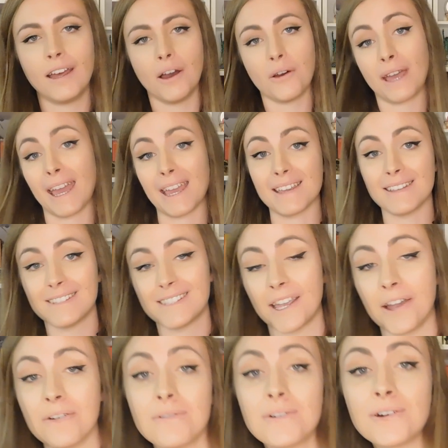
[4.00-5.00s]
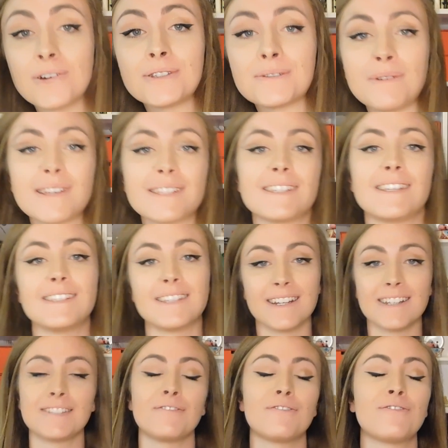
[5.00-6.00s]
Okay, so coursework
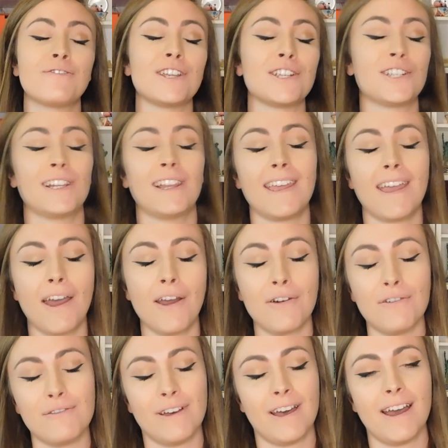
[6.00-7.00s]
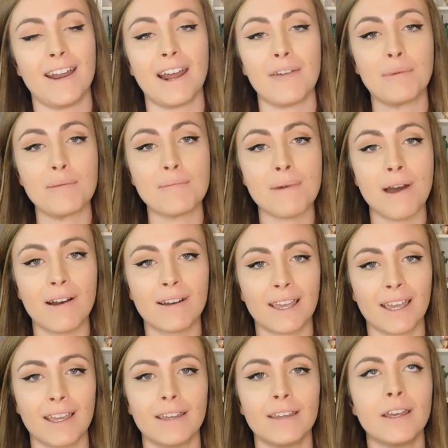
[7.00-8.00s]
season is officially over and I've been
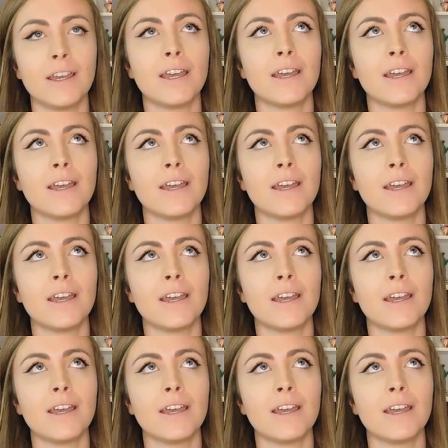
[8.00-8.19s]
marking